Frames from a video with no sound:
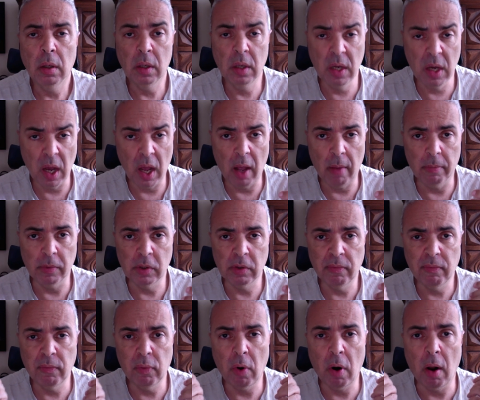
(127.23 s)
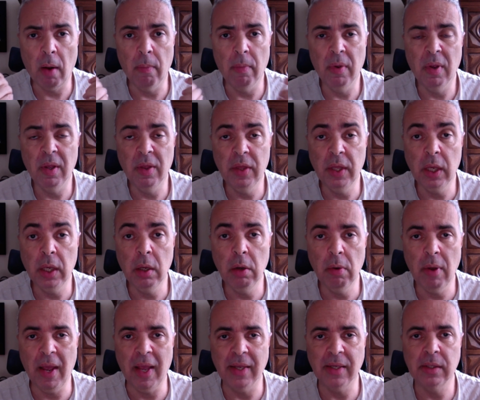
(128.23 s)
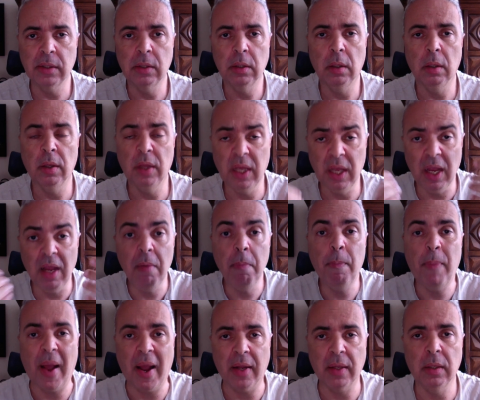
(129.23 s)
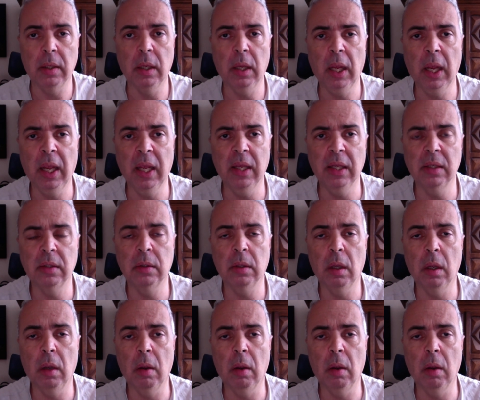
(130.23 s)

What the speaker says: comes from the US, the impact is